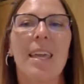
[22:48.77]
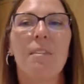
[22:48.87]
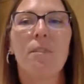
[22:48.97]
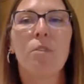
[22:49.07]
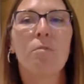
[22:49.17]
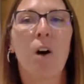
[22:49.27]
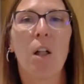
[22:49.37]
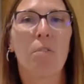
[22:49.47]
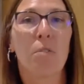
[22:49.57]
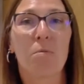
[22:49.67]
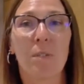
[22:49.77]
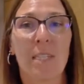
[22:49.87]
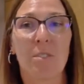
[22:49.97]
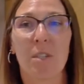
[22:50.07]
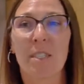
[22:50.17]
If you follow the
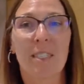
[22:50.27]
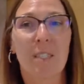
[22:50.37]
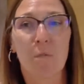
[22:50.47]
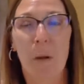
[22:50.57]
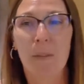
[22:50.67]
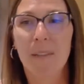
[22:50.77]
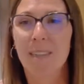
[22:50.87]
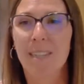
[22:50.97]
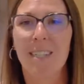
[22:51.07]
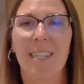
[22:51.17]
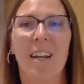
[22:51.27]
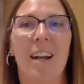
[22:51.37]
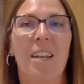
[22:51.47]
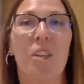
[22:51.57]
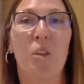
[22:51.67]
resources from the listening
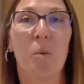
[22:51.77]
guide,